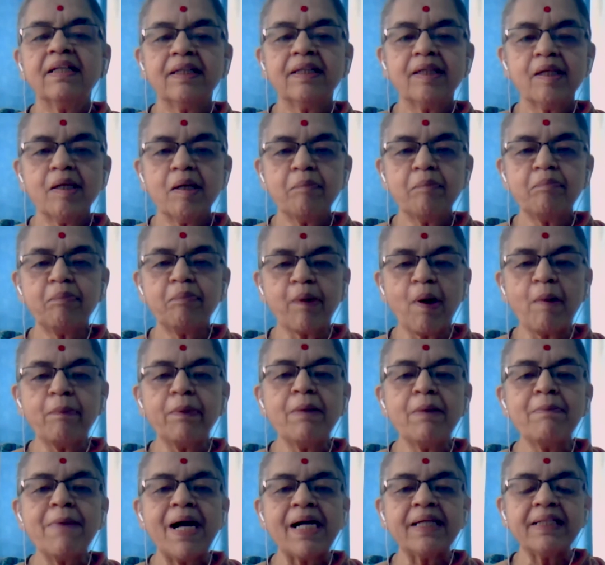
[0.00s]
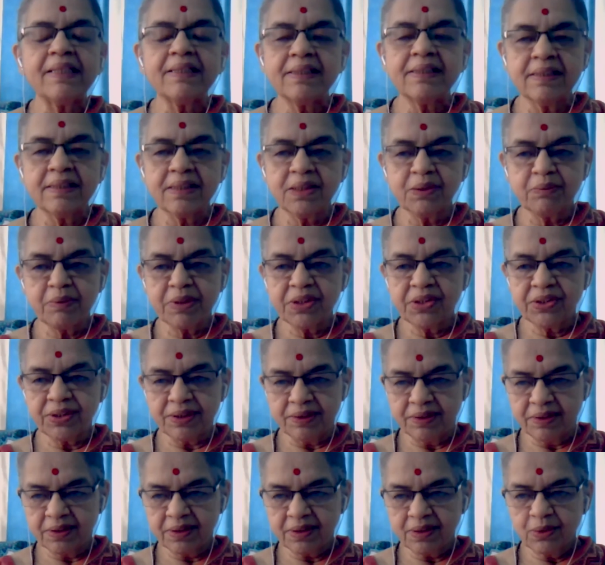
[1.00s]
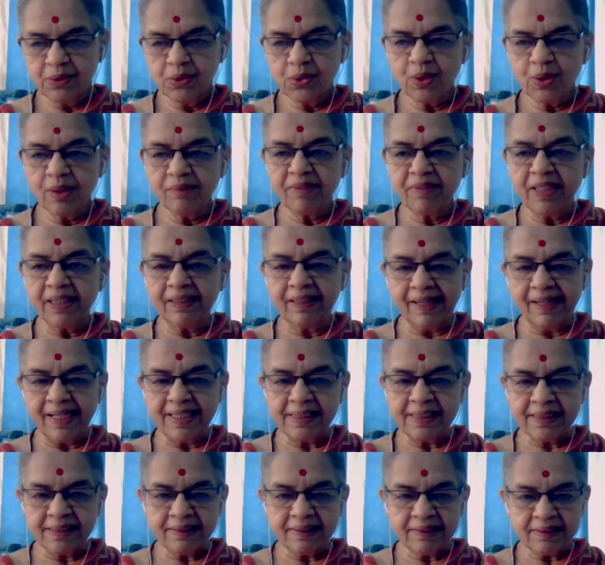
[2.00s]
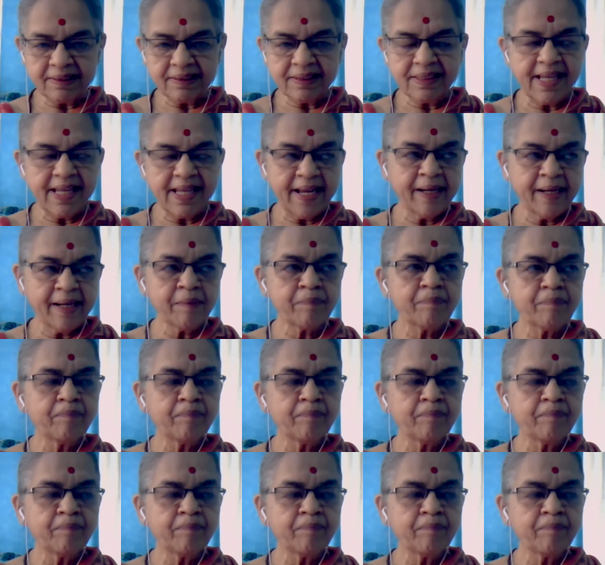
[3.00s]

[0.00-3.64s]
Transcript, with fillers: the problematic situations so if the crisis is there